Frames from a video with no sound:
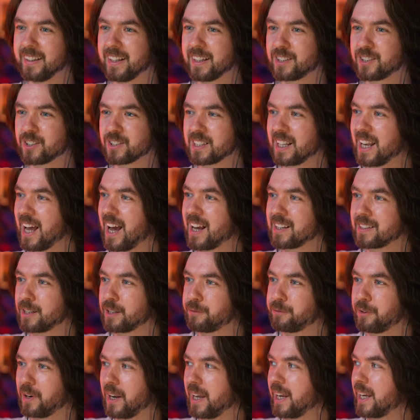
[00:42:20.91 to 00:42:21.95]
And that just
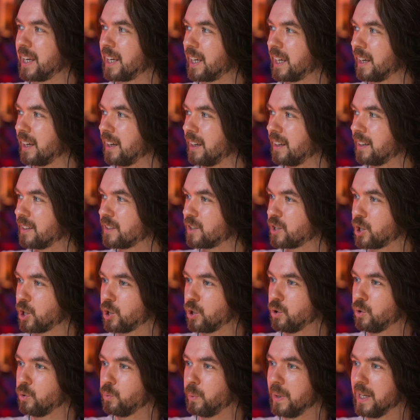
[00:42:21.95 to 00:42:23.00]
lasted for like
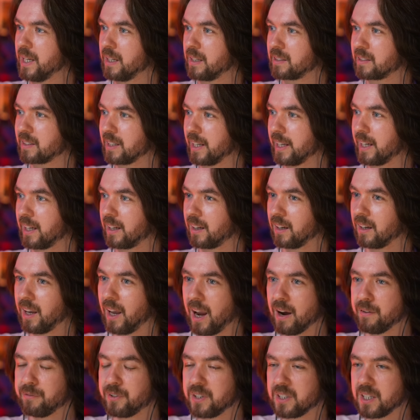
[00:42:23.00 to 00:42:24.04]
2 weeks. Like,
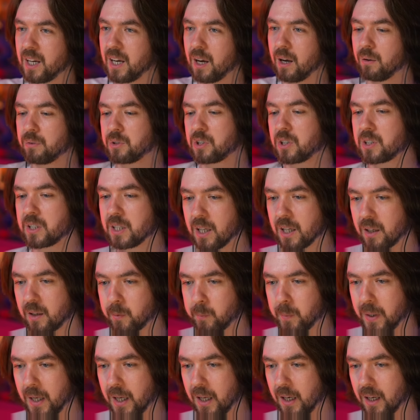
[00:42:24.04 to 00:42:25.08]
every day I was just
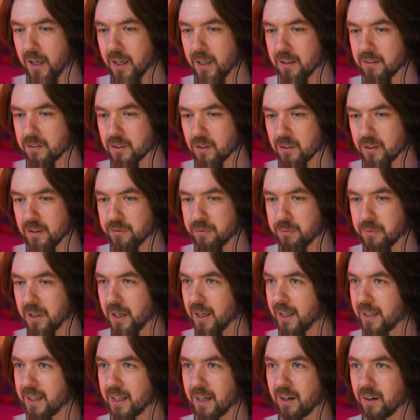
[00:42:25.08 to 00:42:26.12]
like, man, I don't even
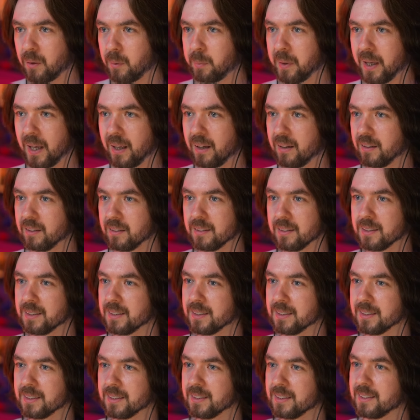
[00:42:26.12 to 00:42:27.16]
want to like get out of bed.
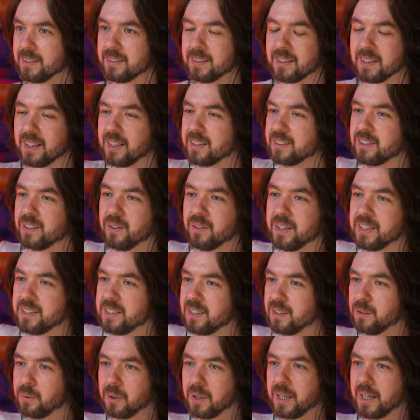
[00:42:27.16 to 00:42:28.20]
And I had no
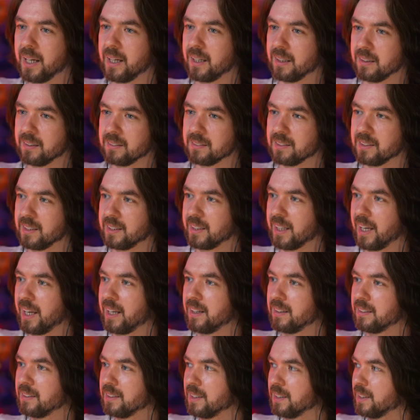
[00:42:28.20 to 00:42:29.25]
idea why. And
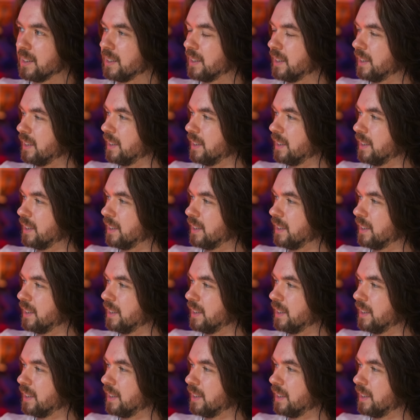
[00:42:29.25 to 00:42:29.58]
then